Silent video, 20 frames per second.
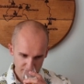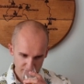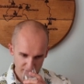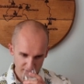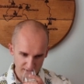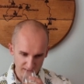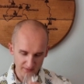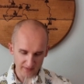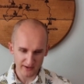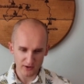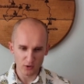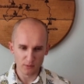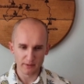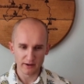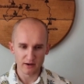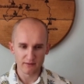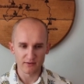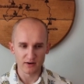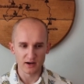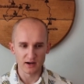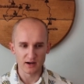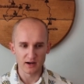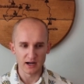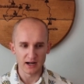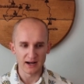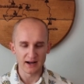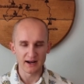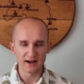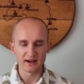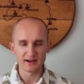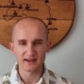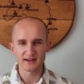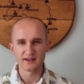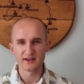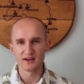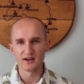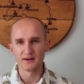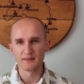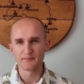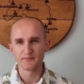a little bit of a, a kind
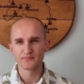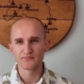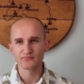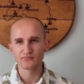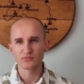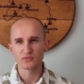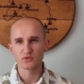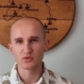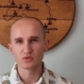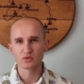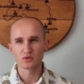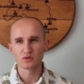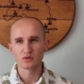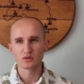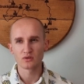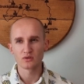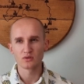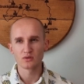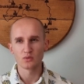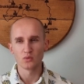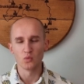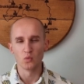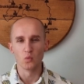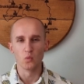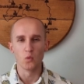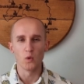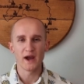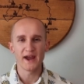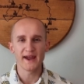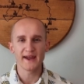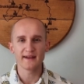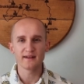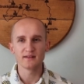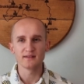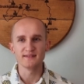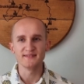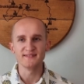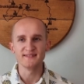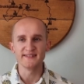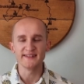of wet
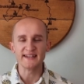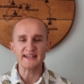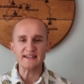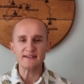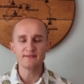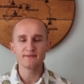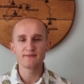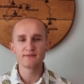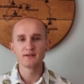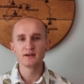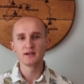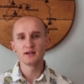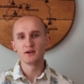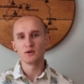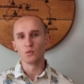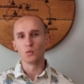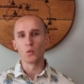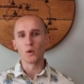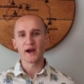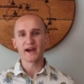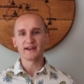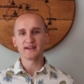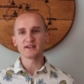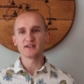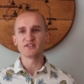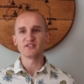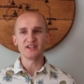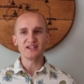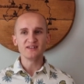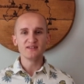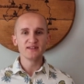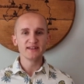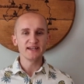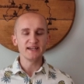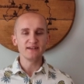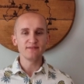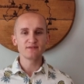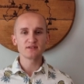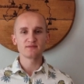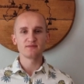leaf, wet green
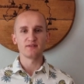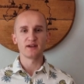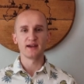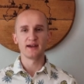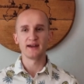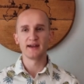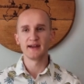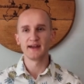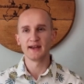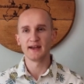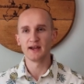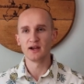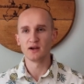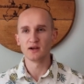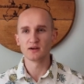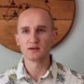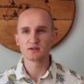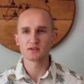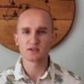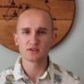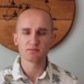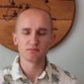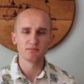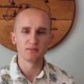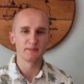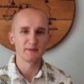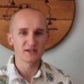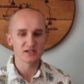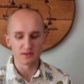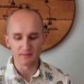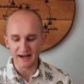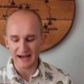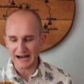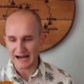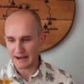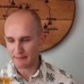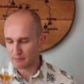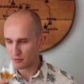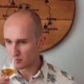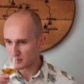leaves, uh, maybe some
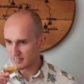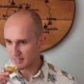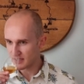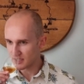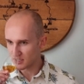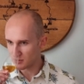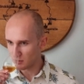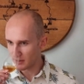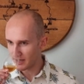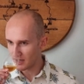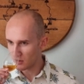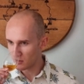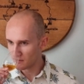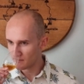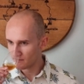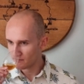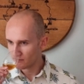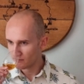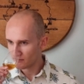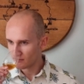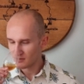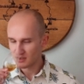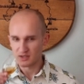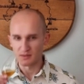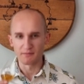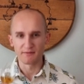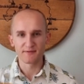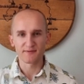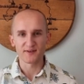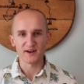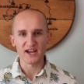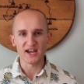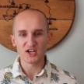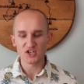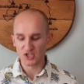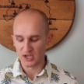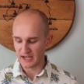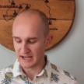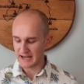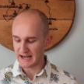apples there as well, some
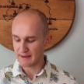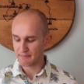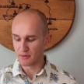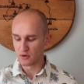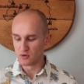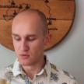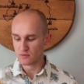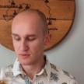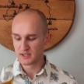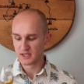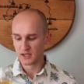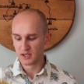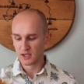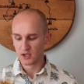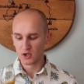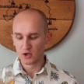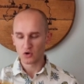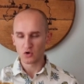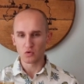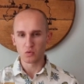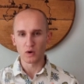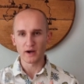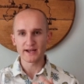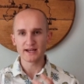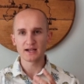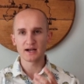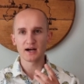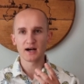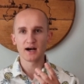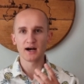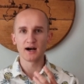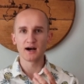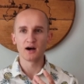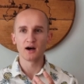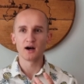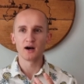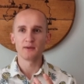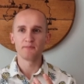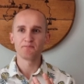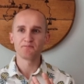fresh apples, quite a